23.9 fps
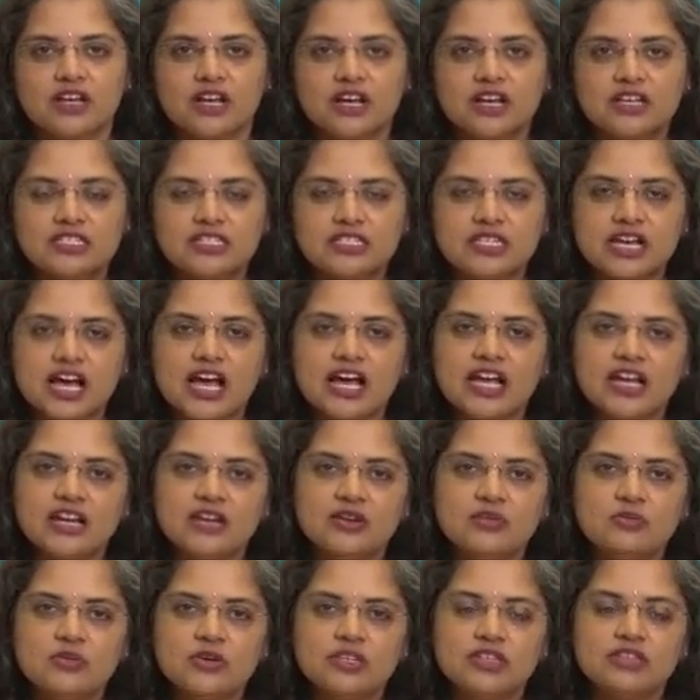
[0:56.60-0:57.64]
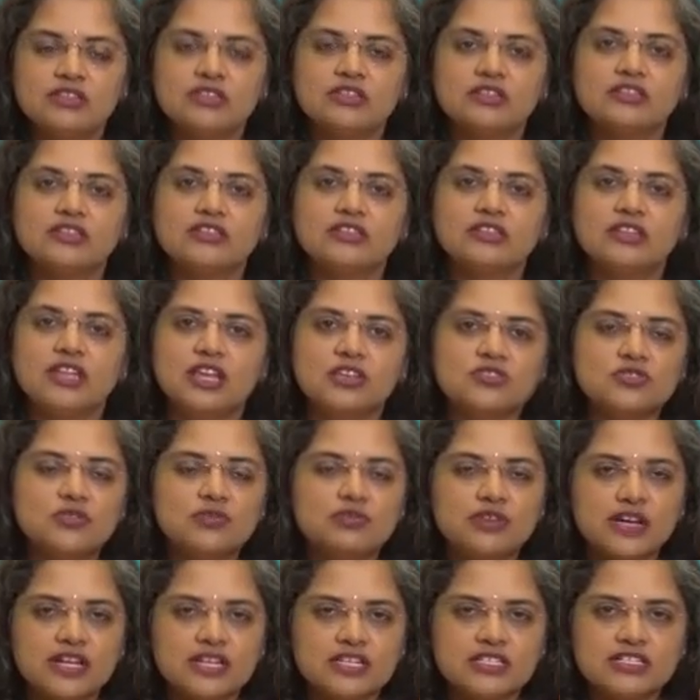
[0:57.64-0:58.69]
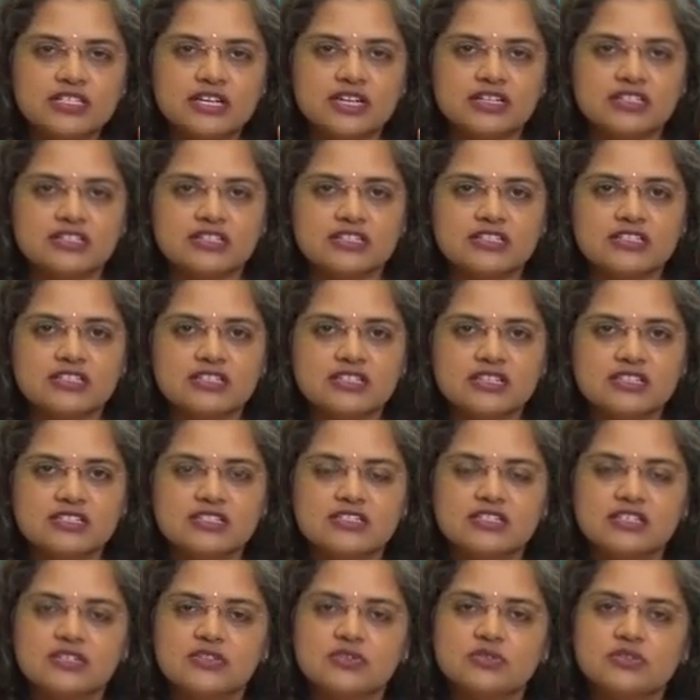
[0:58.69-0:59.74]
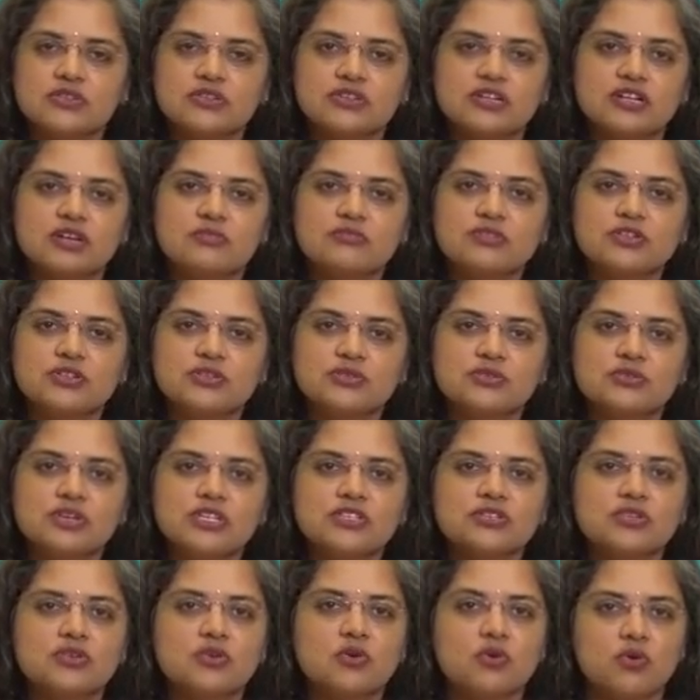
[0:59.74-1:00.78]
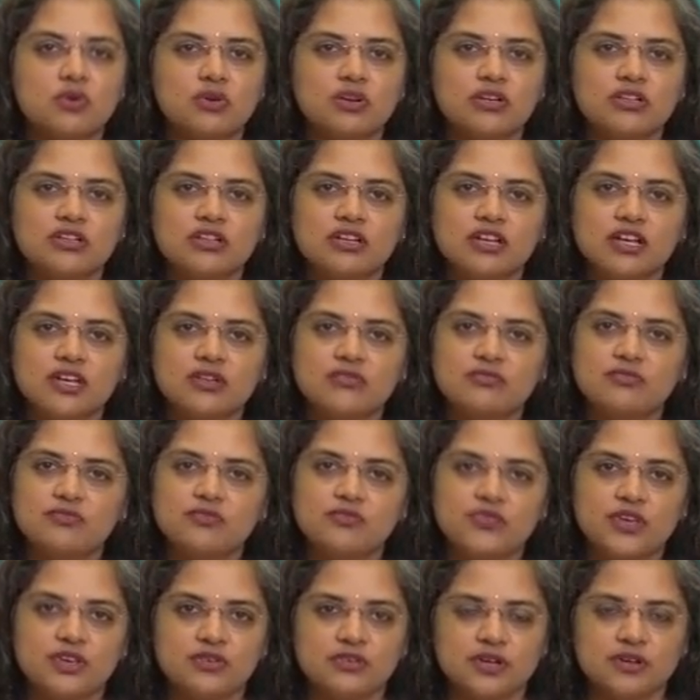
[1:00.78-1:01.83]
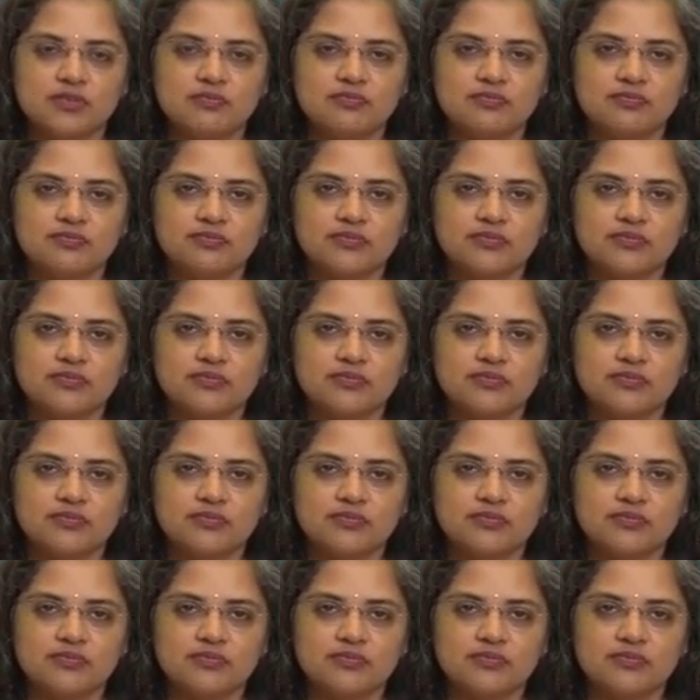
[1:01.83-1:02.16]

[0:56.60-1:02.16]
A child with nasopharyngitis is just going to come to you as cold and fever.